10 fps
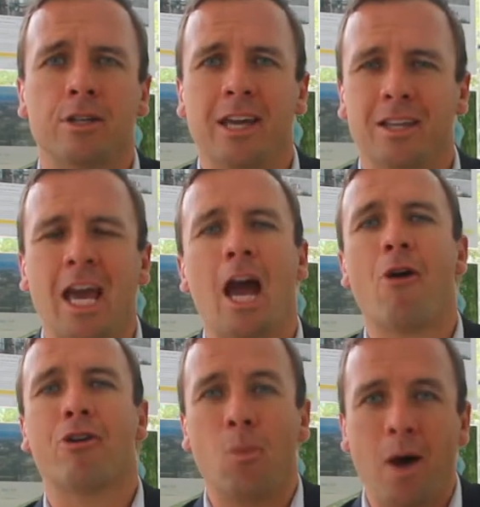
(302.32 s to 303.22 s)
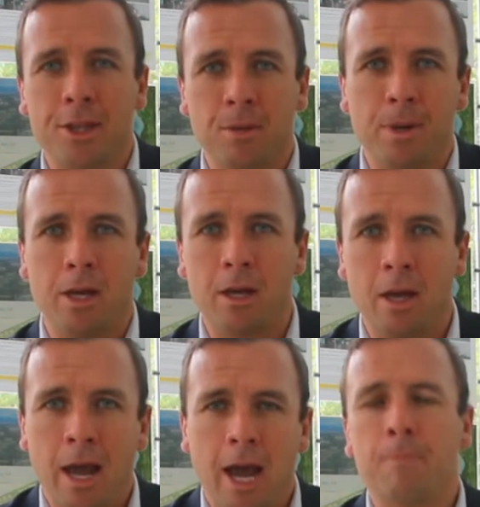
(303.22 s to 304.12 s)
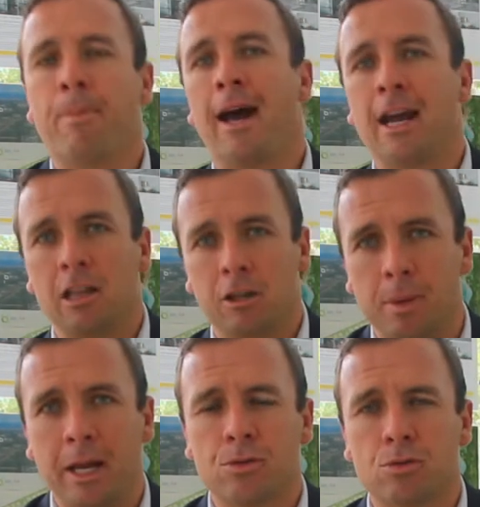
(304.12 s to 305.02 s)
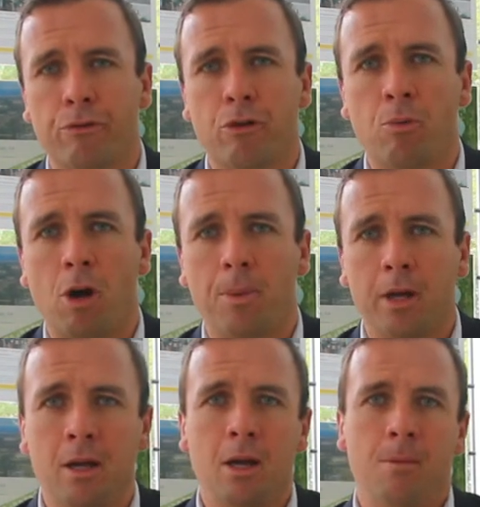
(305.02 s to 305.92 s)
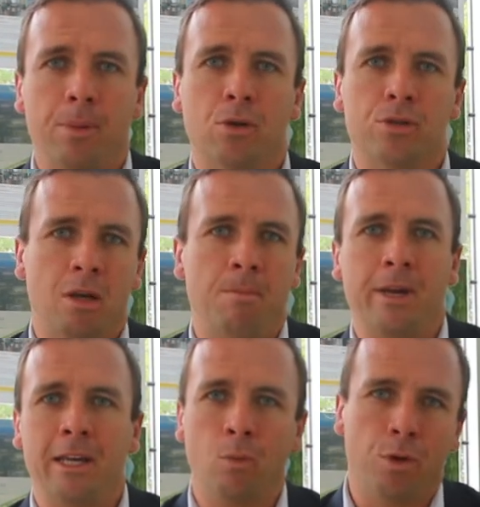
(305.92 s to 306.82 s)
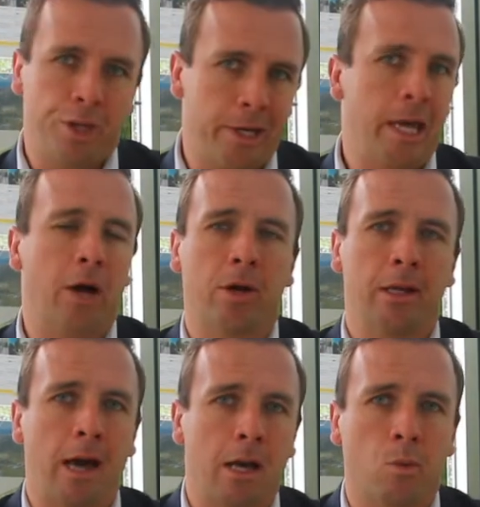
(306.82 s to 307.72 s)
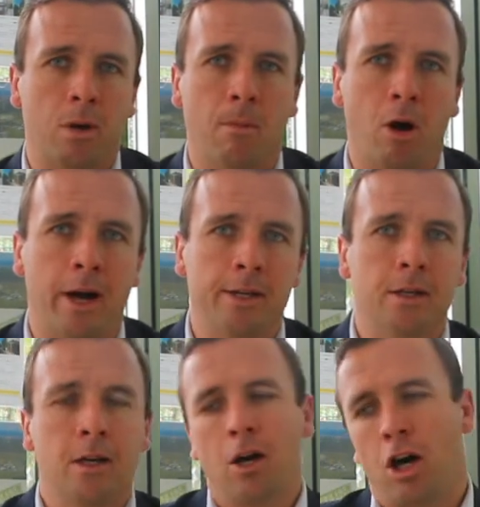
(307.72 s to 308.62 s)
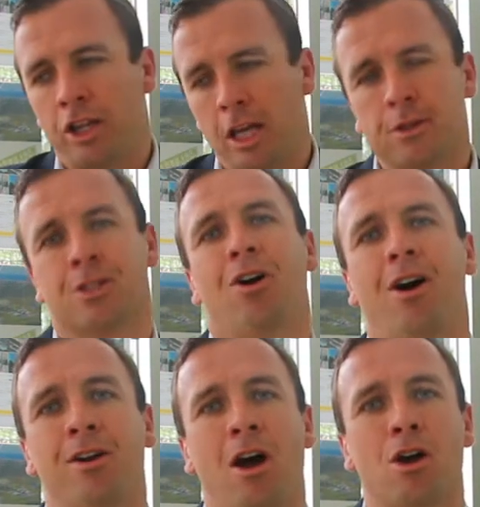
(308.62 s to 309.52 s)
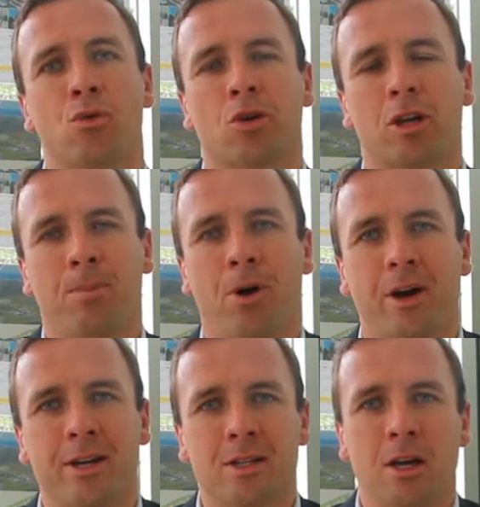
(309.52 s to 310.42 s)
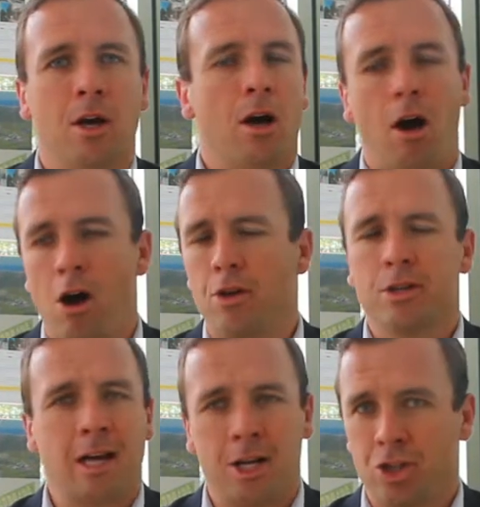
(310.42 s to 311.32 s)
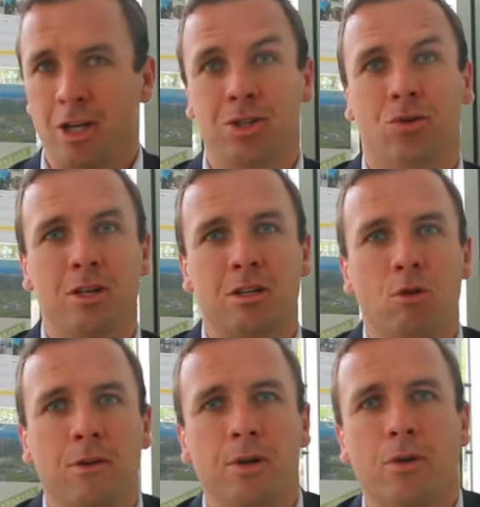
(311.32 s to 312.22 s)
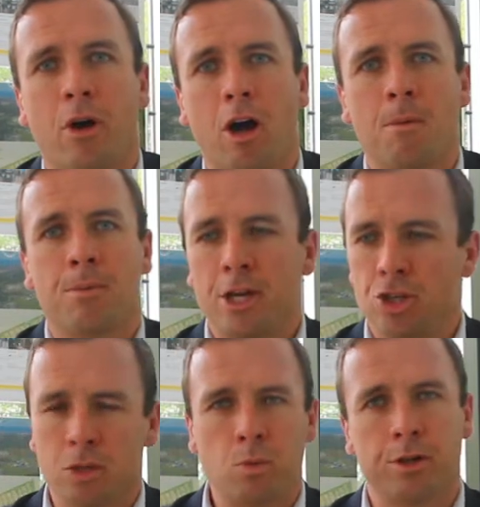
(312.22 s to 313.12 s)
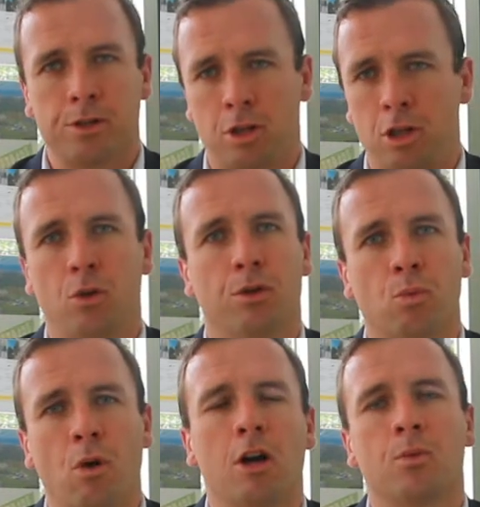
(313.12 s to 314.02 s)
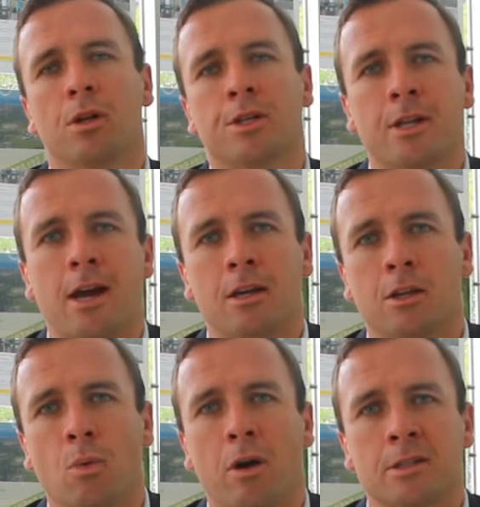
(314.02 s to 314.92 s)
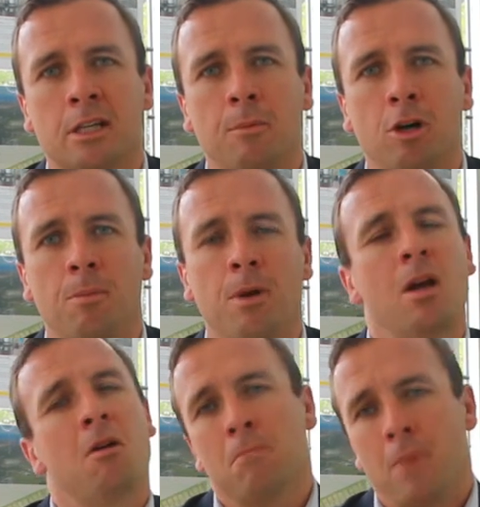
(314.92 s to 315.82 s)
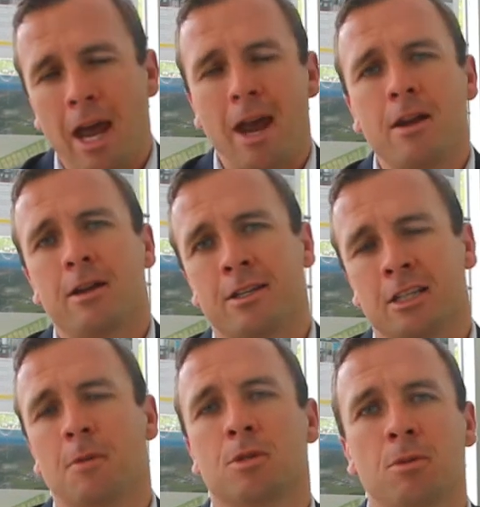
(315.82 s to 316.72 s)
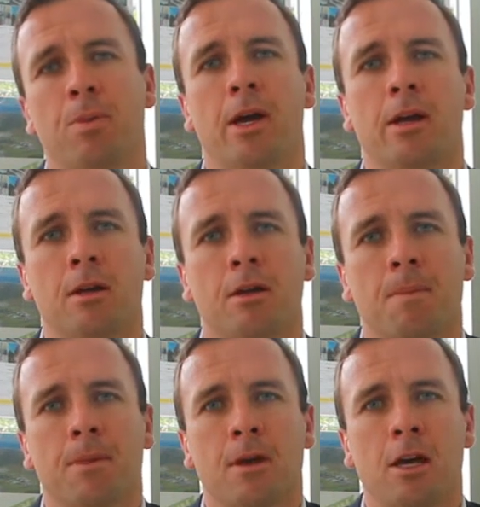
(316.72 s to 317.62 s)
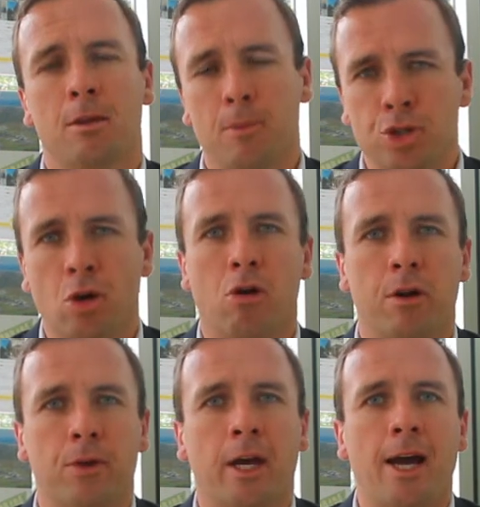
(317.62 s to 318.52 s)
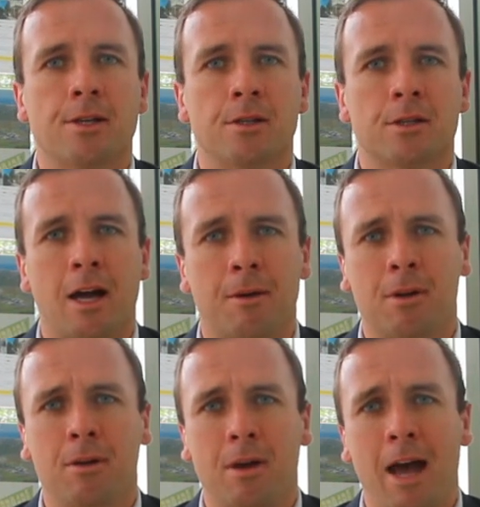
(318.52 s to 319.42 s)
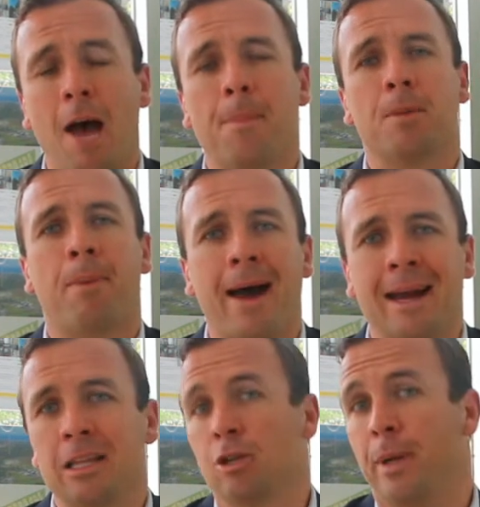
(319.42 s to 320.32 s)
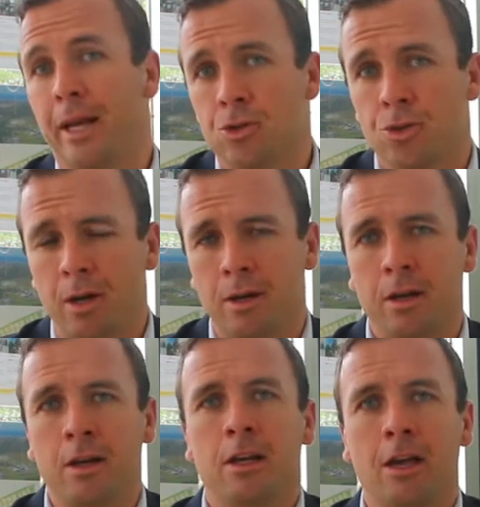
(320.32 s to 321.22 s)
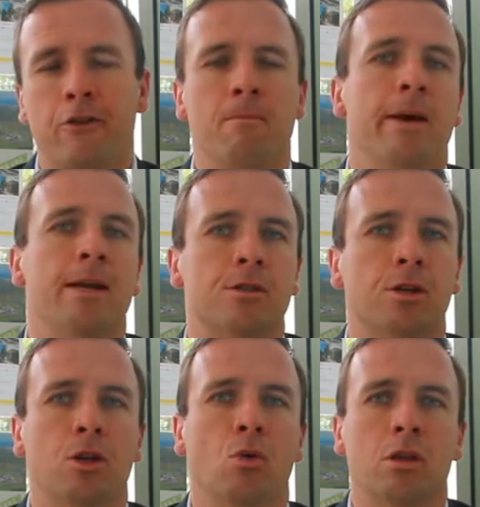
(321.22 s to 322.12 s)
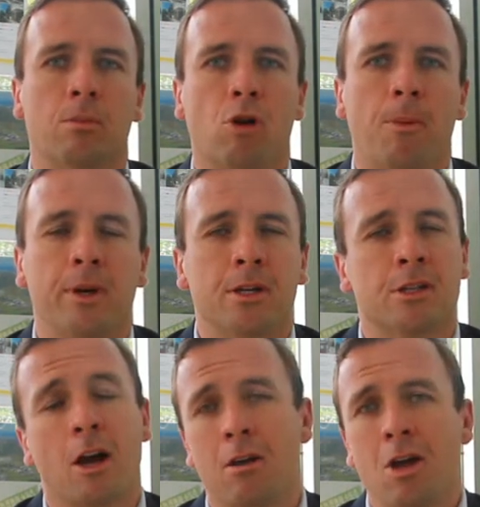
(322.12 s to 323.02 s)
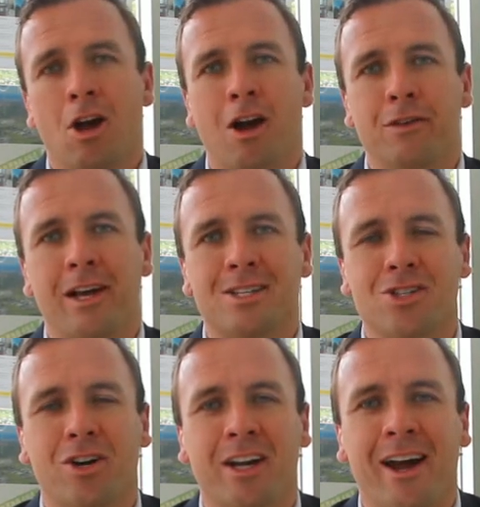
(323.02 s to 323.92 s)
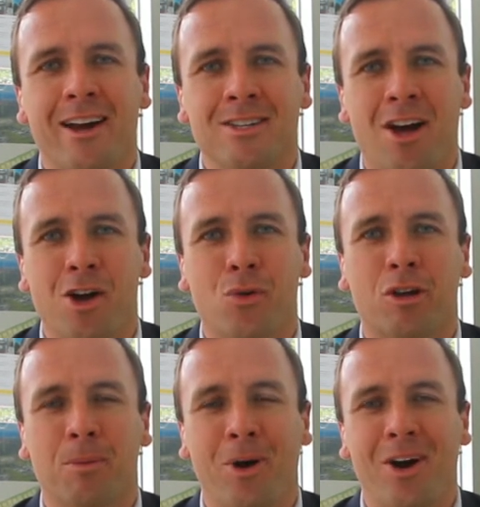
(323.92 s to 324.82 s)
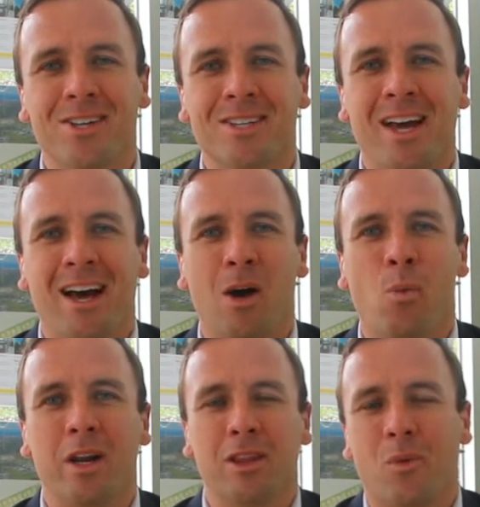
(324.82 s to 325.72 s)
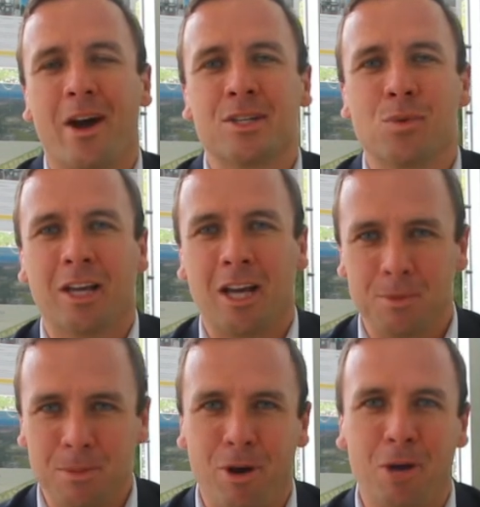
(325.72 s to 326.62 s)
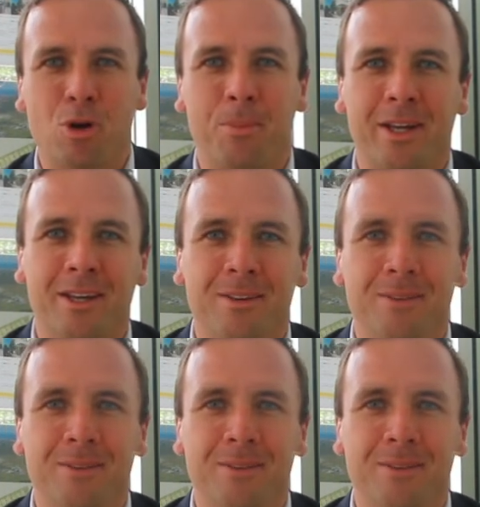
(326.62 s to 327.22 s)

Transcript: to get carried away with the bidding and pay a little bit extra for a property because they're bidding with their calculator in mind. On the other side, owner-occupiers. Owners are just looking to move into a home. They just want to secure the right real estate in the right suburb, and it seems to be, in the majority of cases, are happy to pay a little bit extra if it means securing the property. So over the last 90 days, owner-occupiers are winning the race when it comes to buying property.